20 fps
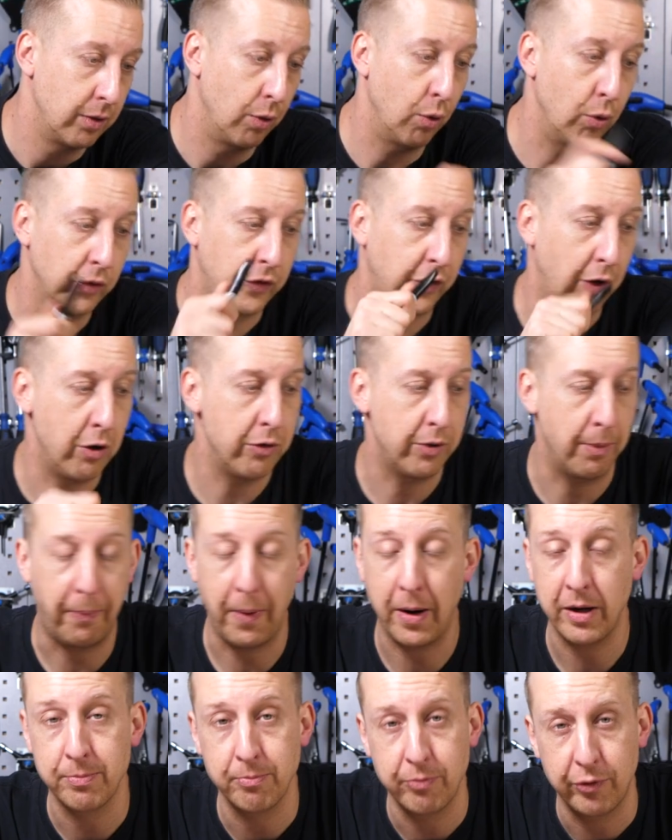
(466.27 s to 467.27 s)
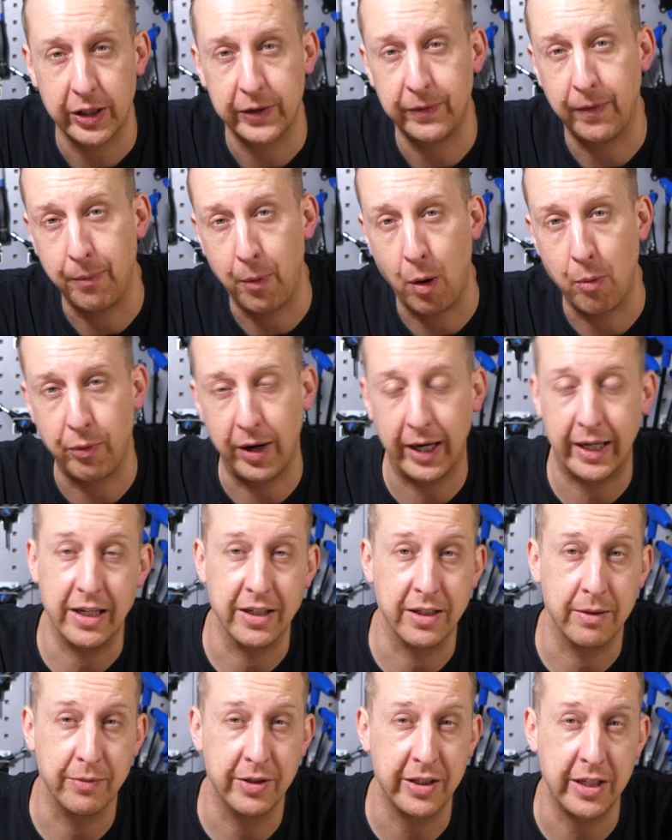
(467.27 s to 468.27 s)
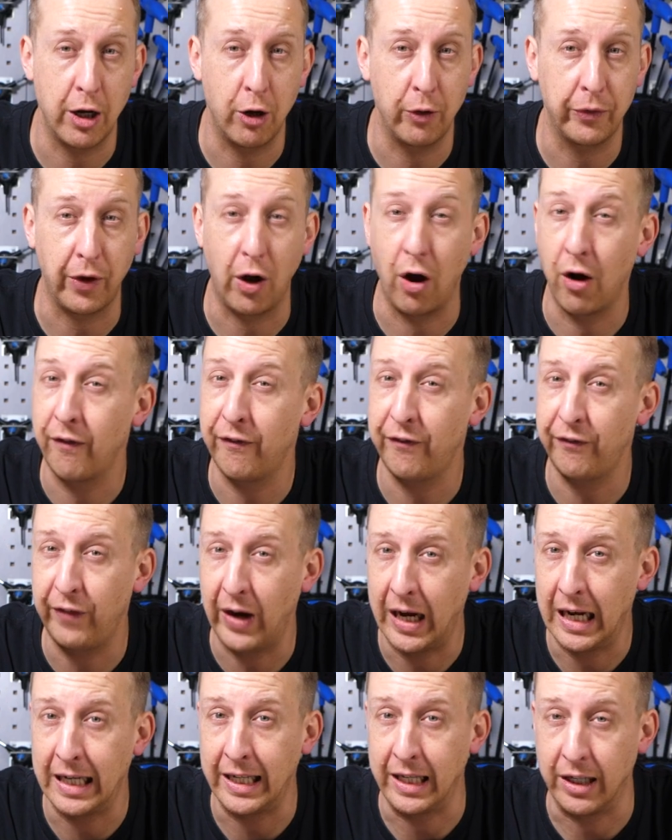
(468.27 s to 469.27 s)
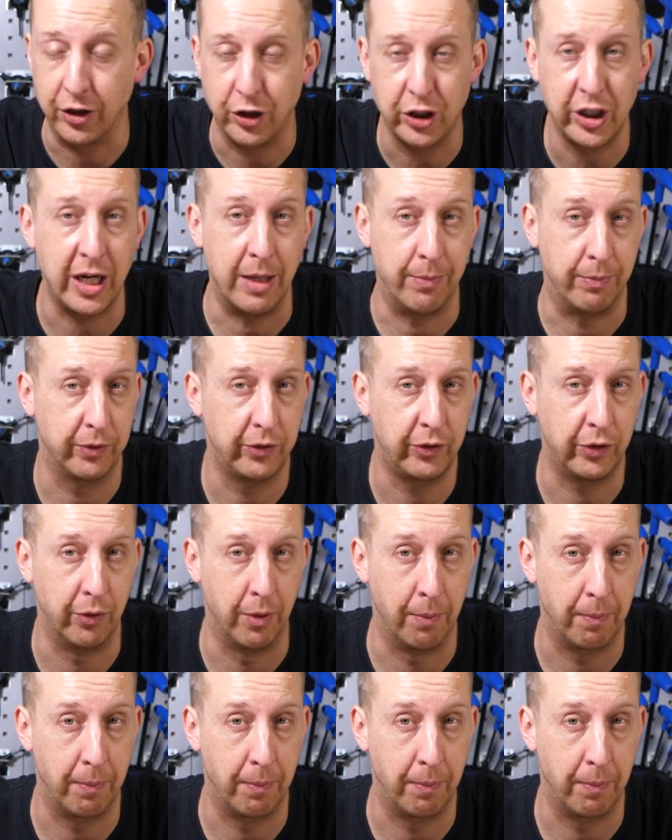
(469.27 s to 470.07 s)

Also, the press fit bottom brackets themselves are fairly cheap to